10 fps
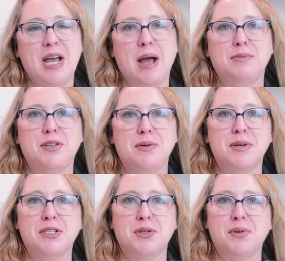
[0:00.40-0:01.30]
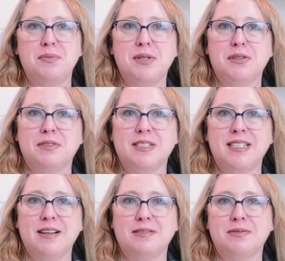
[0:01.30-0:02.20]
I'm Judy Mitchell with Mitchell Realty
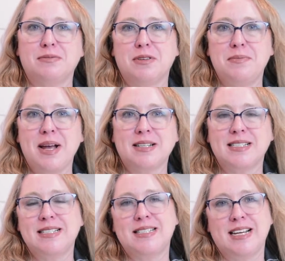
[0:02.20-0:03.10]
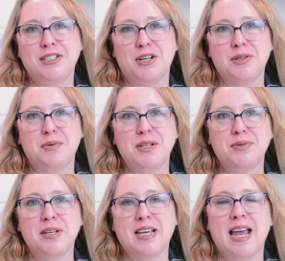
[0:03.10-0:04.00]
at REMAX in St. John, New
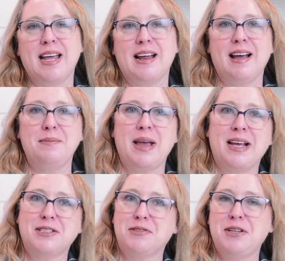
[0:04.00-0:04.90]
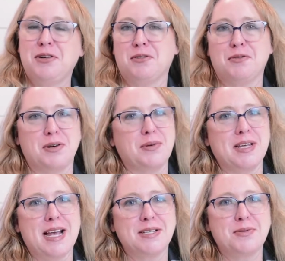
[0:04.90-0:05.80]
Brunswick, and I'm answering your frequently
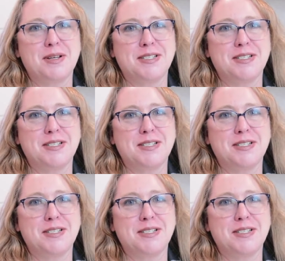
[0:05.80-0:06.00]
asked